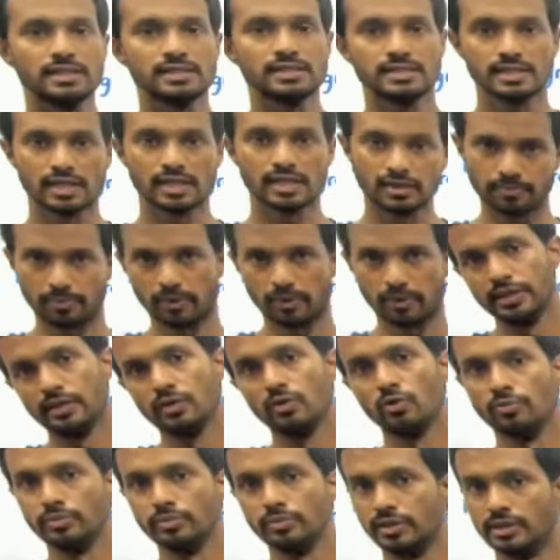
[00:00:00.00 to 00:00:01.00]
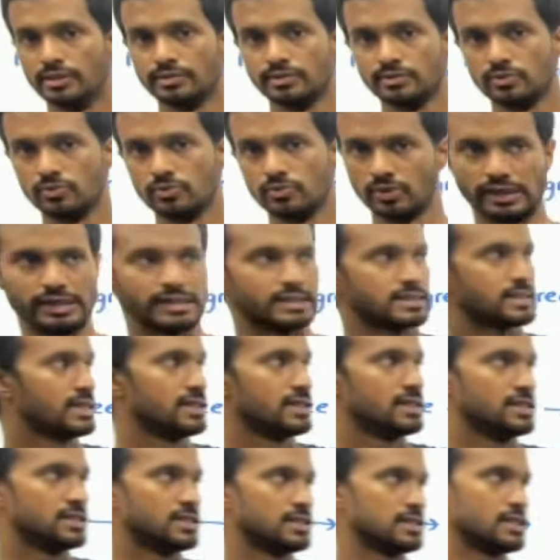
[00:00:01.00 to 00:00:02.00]
these three polynomials? So let's say
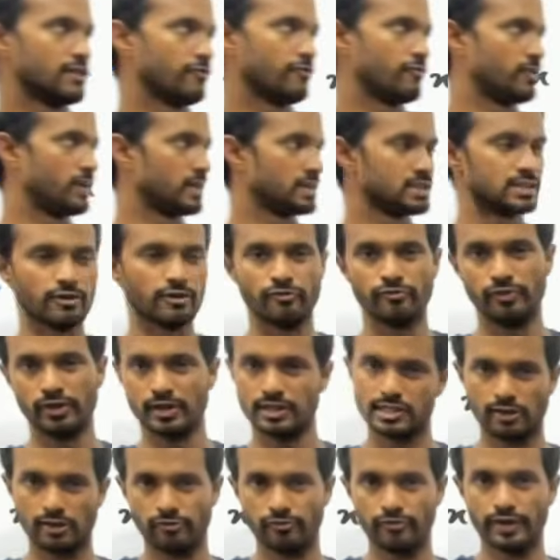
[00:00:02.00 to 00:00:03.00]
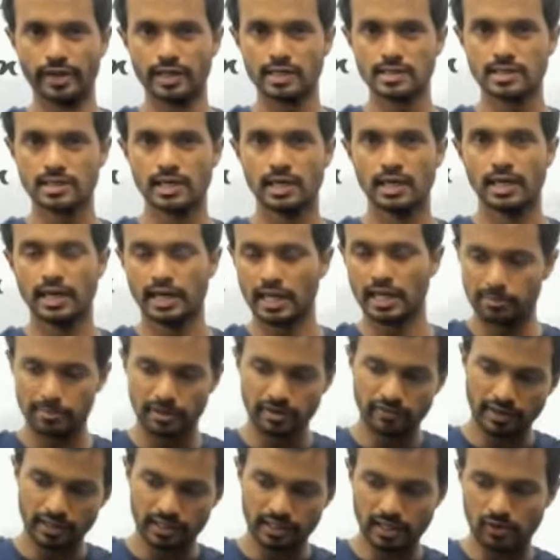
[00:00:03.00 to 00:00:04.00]
this is fx, fx, fx. Tell
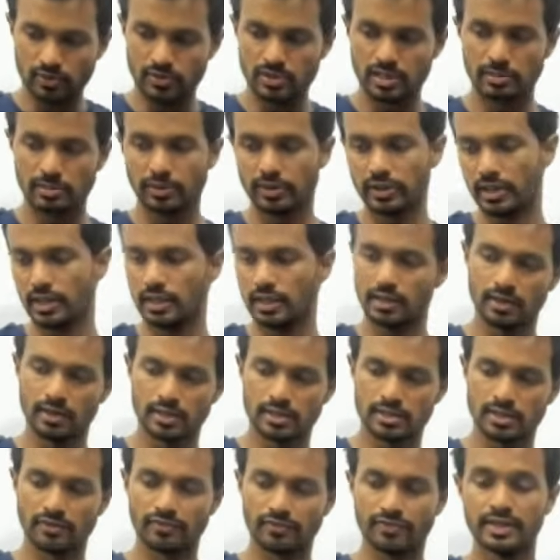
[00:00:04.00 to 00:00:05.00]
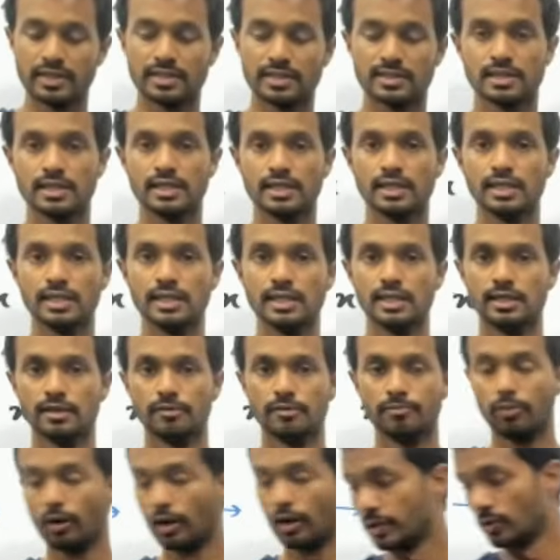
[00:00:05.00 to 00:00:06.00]
me what can you say about the degrees of these three
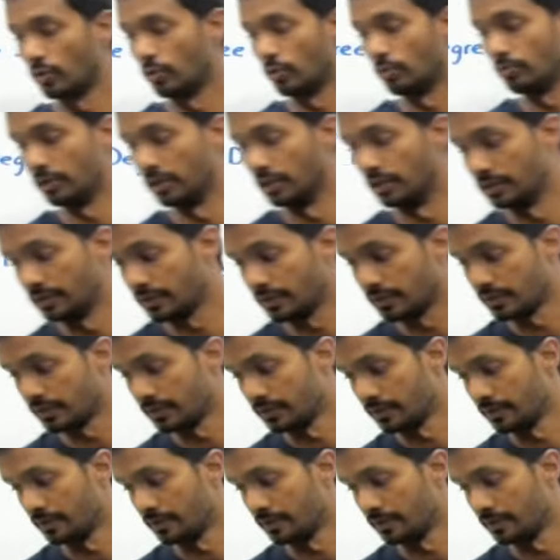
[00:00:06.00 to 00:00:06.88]
polynomials?